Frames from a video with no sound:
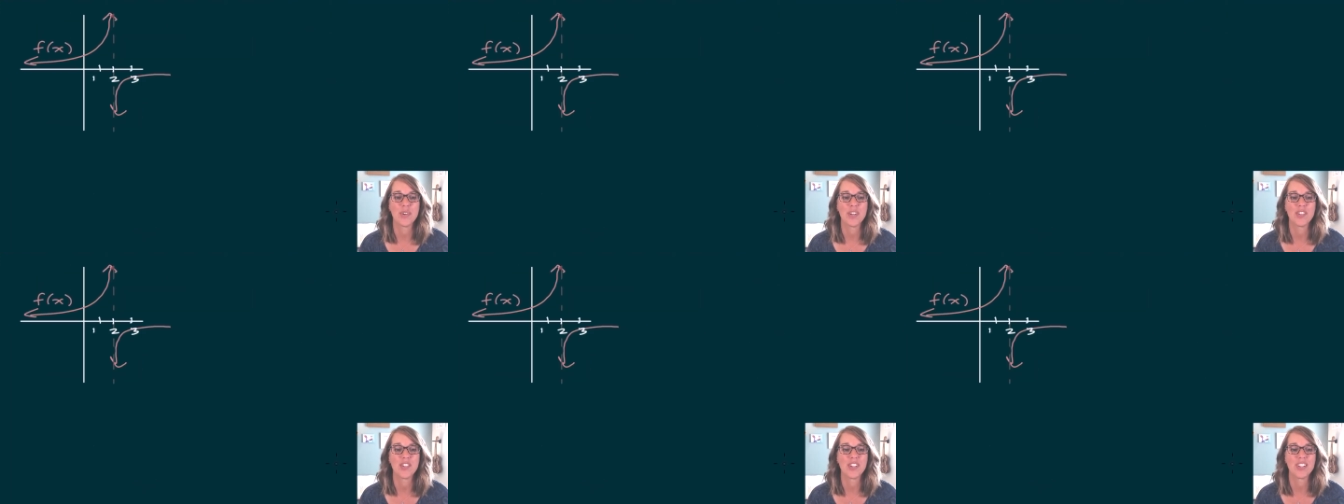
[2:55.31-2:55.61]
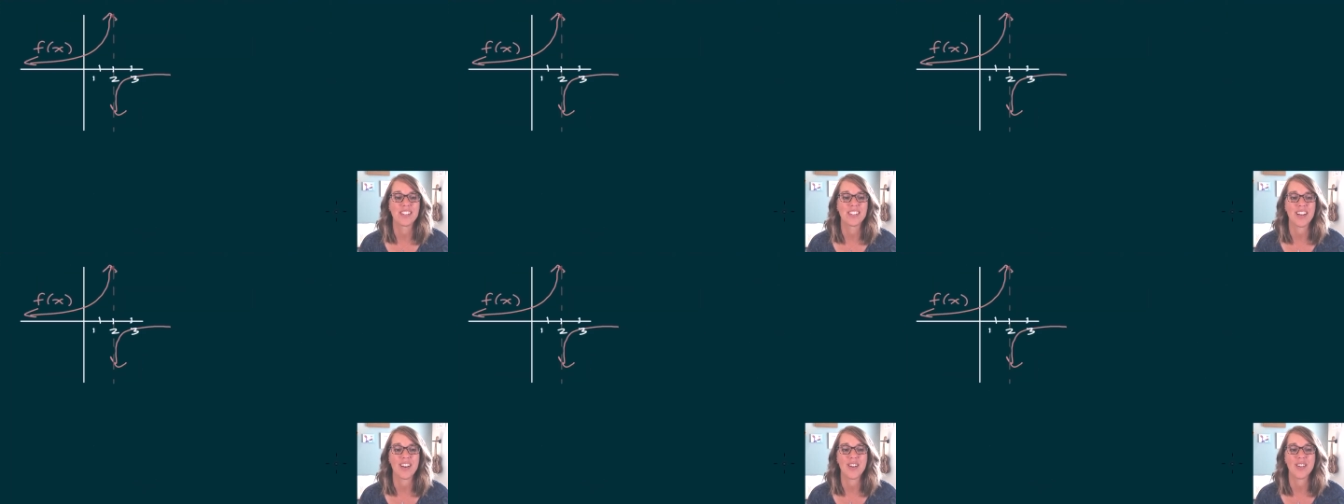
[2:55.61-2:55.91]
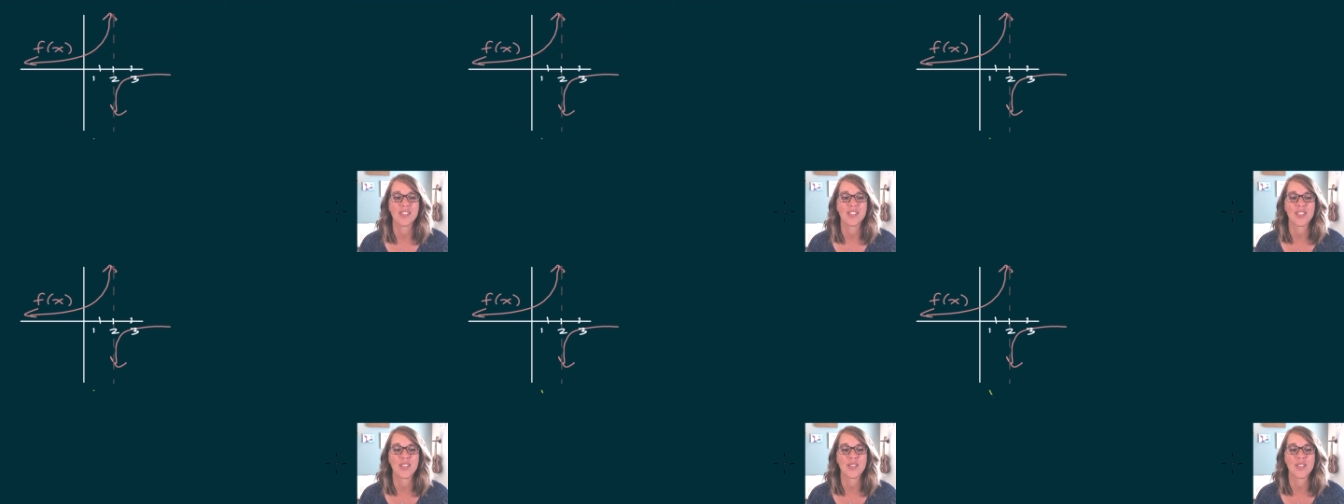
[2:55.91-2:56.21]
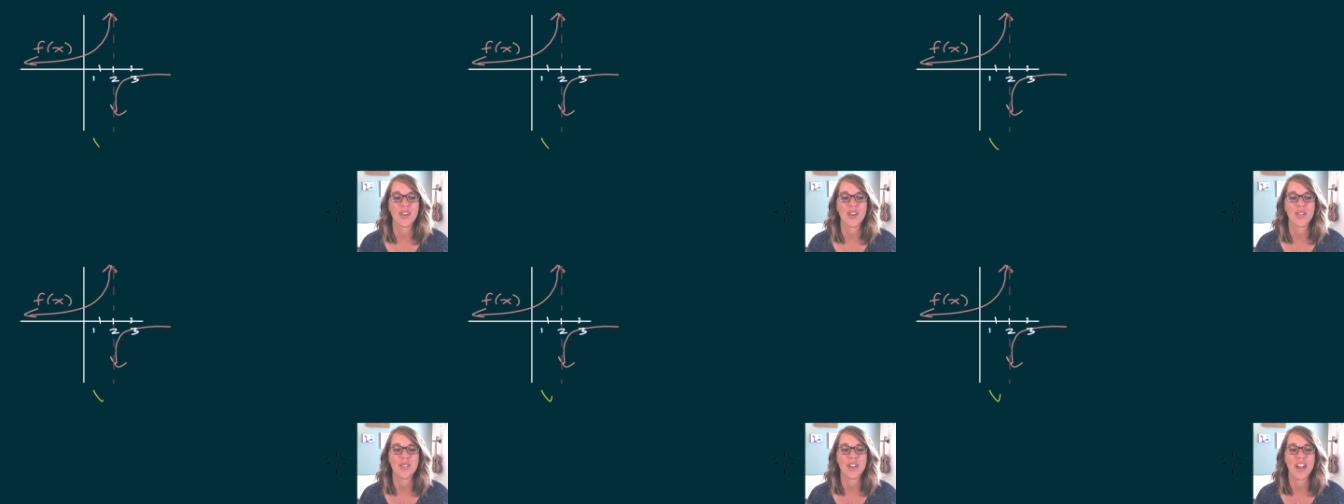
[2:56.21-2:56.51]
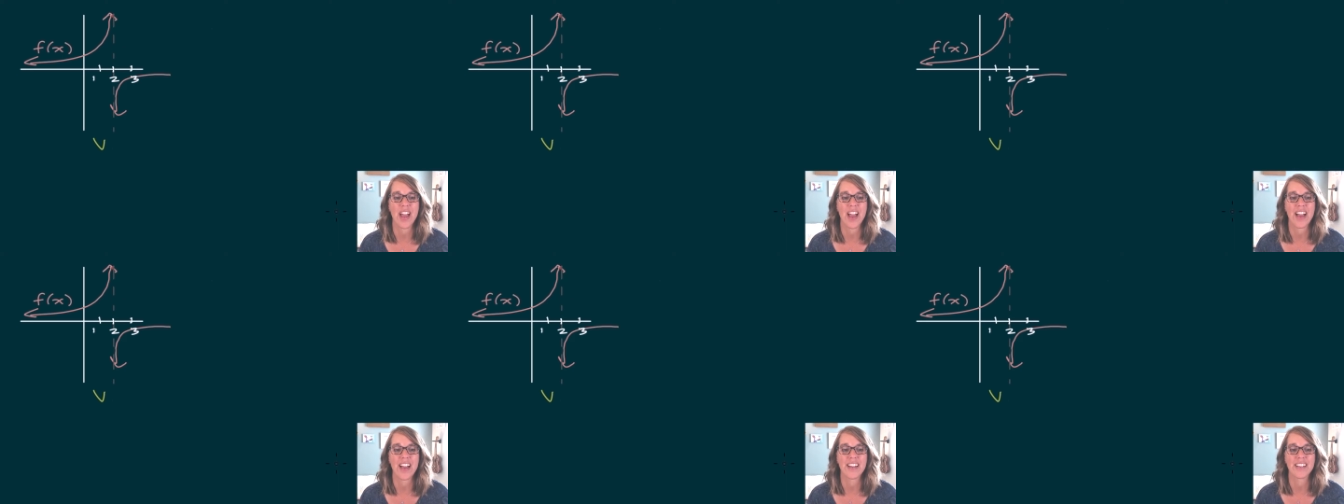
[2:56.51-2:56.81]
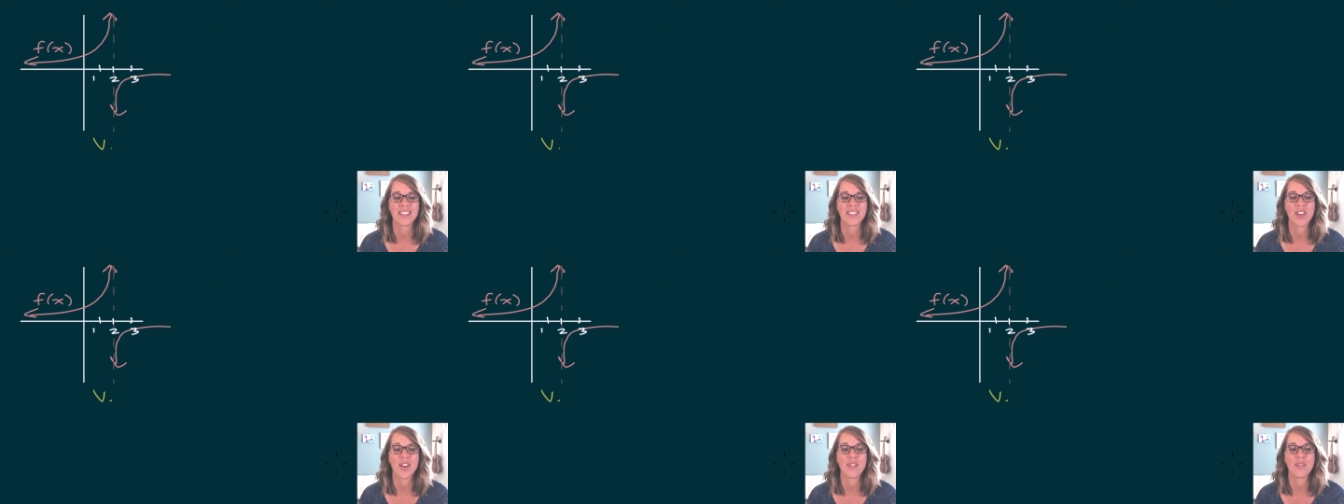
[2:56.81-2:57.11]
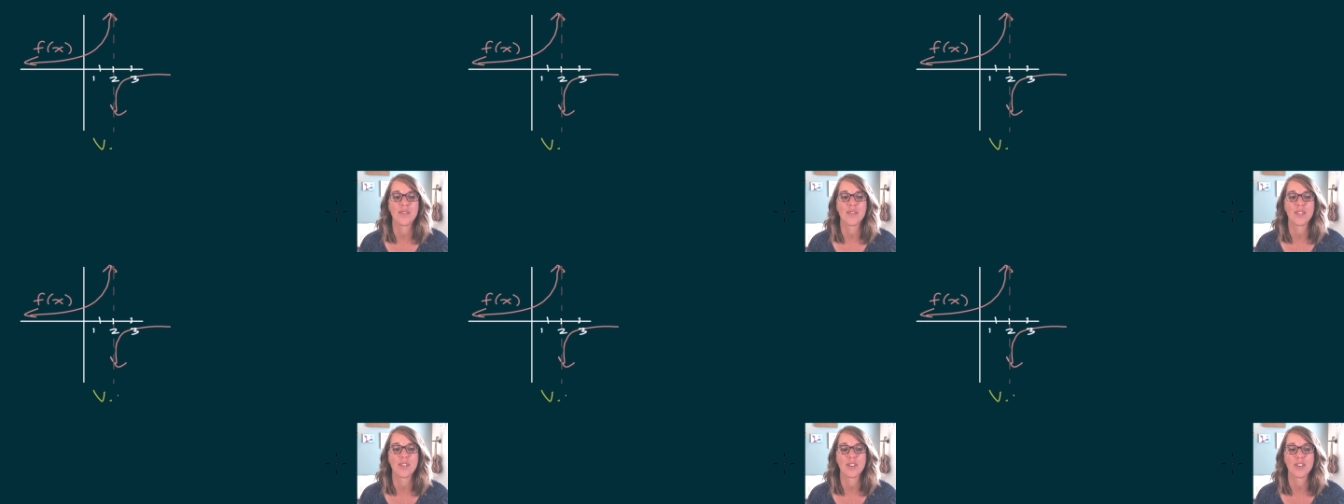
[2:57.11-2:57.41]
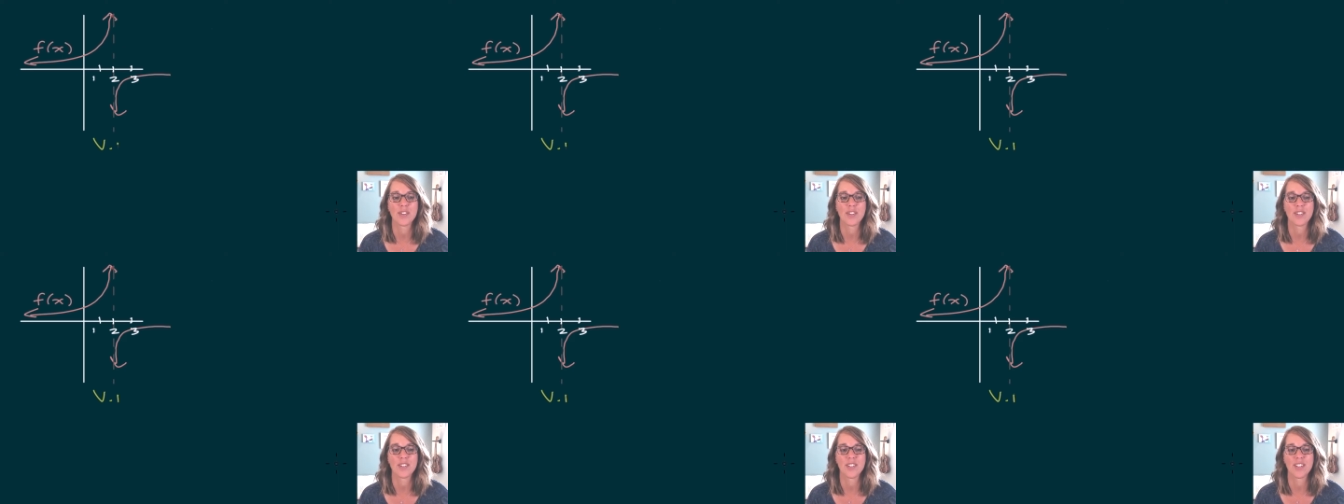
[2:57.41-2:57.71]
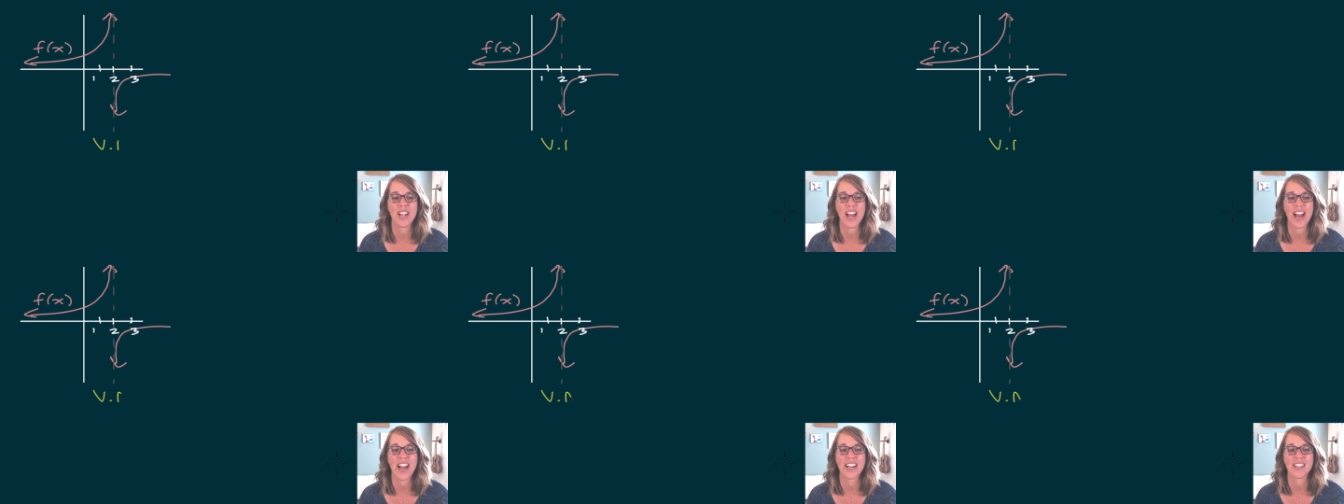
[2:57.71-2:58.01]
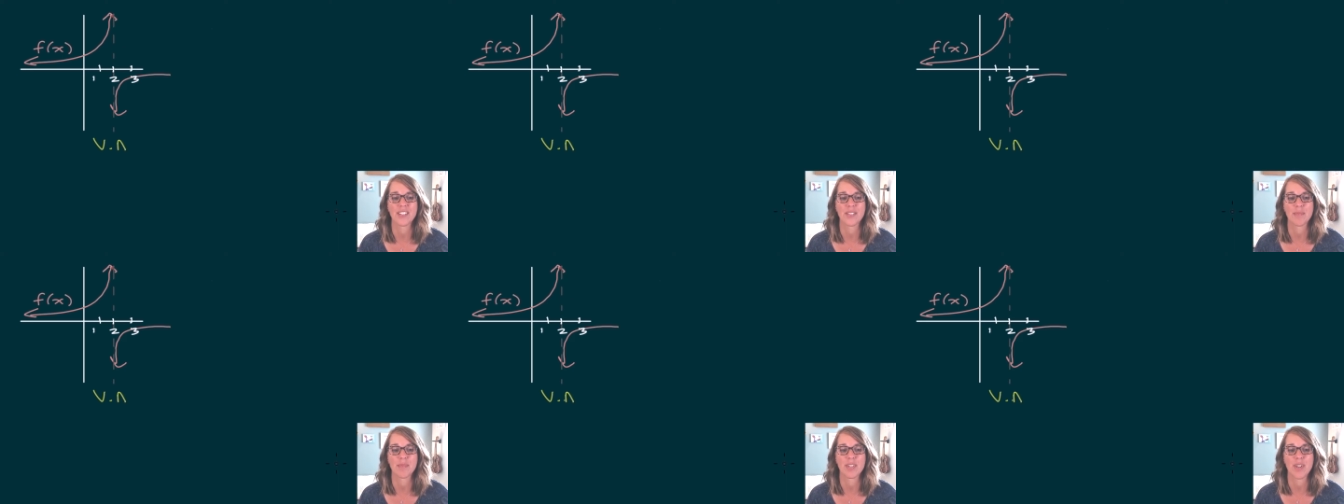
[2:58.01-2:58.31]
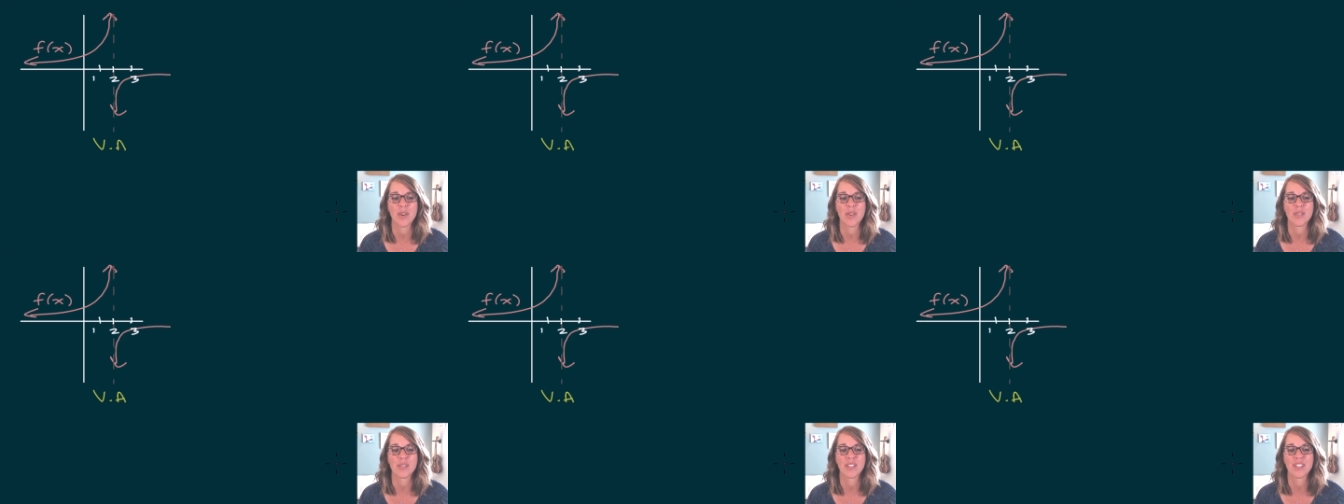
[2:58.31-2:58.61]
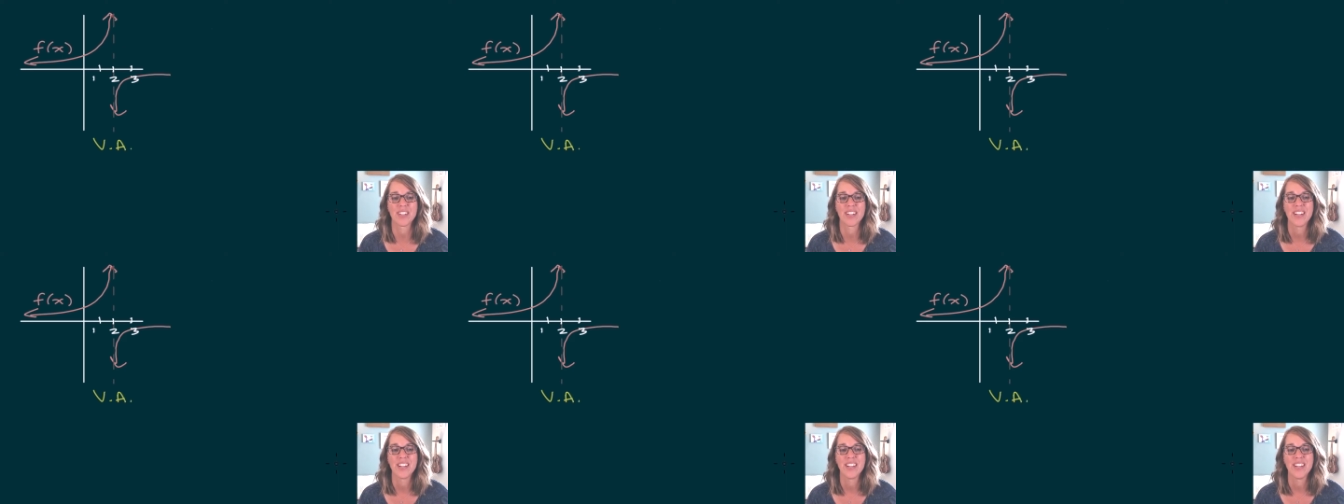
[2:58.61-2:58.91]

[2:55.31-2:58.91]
which is also known as a vertical asymptote.